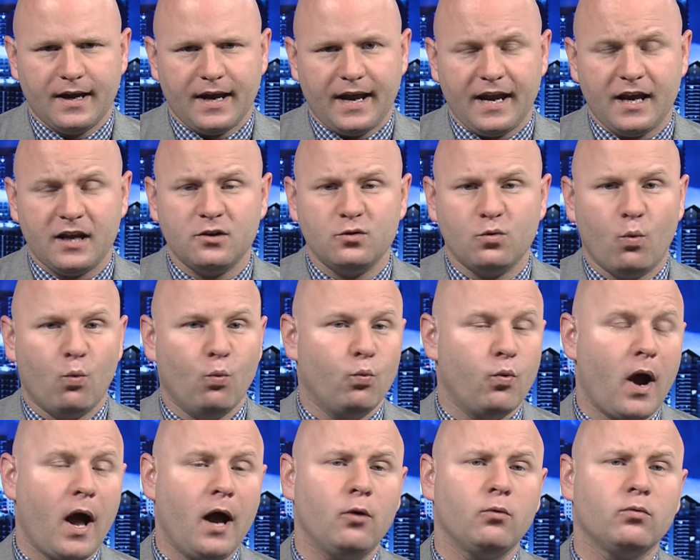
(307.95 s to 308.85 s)
And
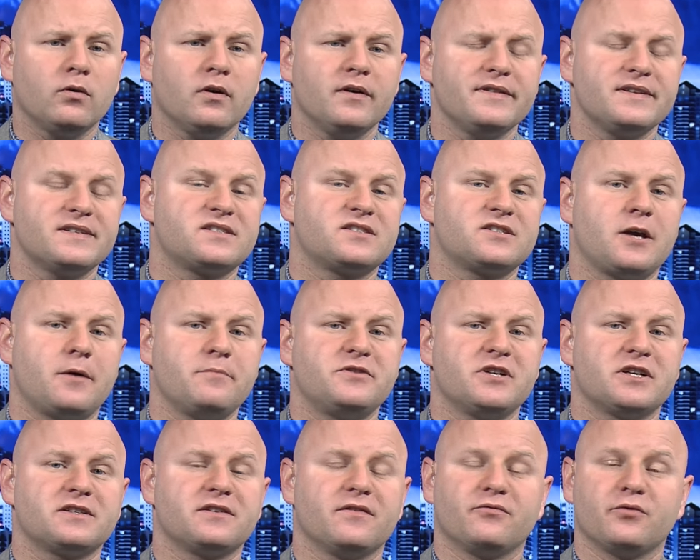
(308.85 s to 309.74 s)
while we're on the
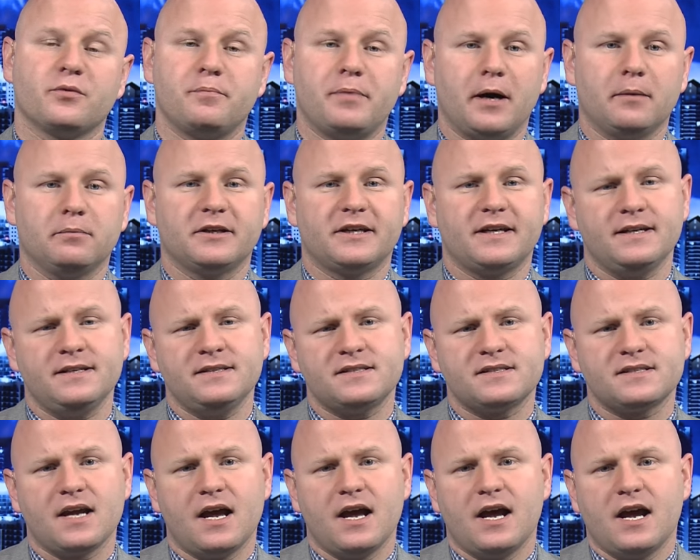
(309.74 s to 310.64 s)
subject of
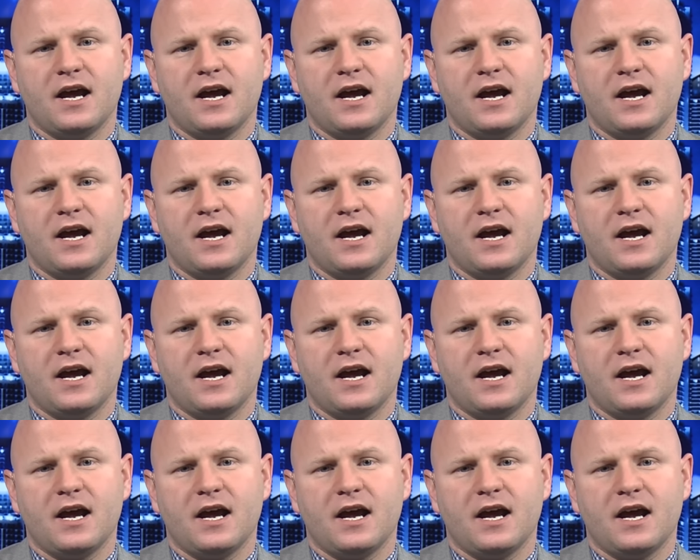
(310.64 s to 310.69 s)
Republicans,